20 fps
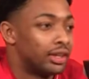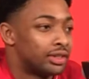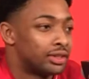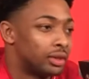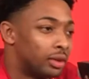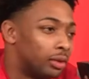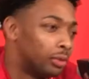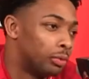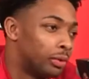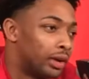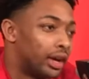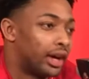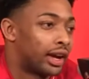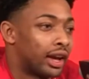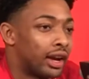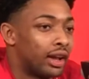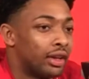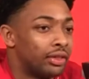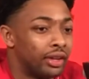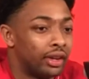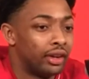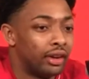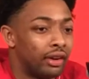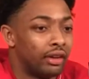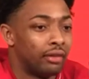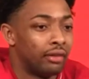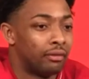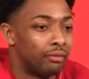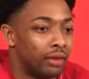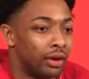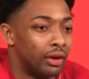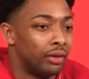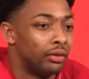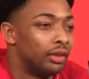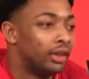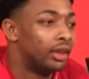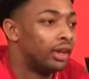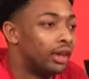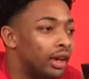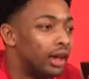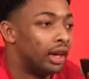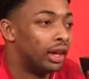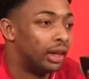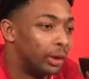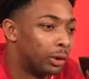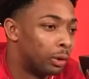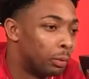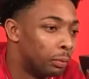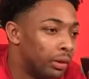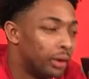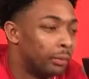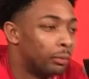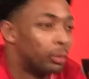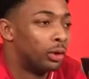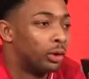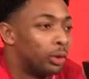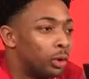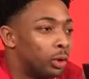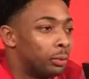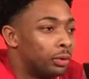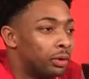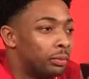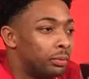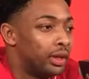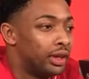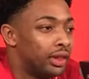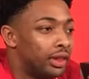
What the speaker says: So when I got out there, it felt a little bit more normal to me